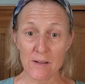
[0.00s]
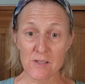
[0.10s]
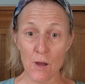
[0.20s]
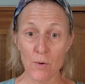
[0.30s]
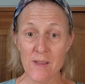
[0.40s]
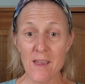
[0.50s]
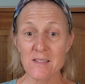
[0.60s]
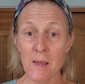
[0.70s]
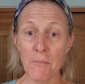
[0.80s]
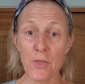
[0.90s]
so it takes
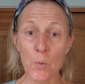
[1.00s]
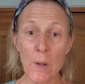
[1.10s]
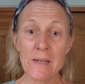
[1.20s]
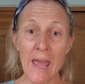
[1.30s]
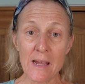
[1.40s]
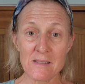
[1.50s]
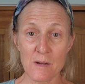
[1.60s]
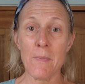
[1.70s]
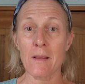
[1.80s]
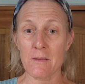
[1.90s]
them 3 days to
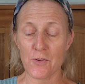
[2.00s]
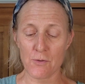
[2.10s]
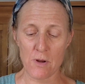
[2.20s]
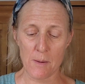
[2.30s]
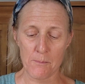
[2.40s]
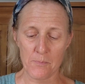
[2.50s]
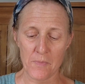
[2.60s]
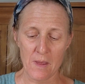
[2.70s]
make this cream.